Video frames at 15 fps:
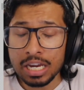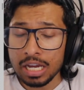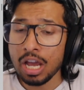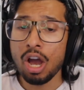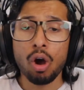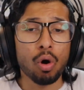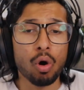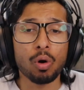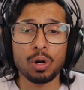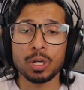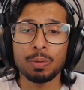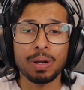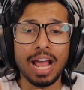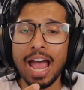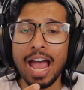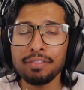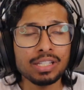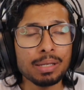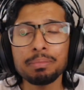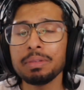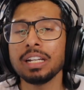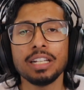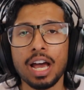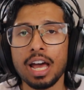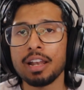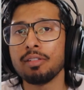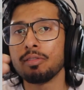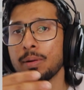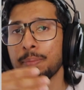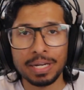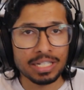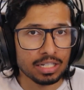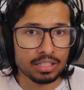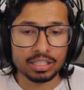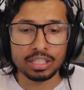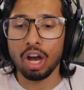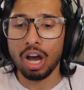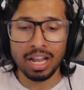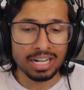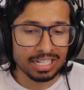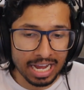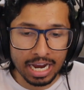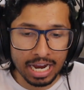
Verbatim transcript: or you want to have something done repeatedly on time,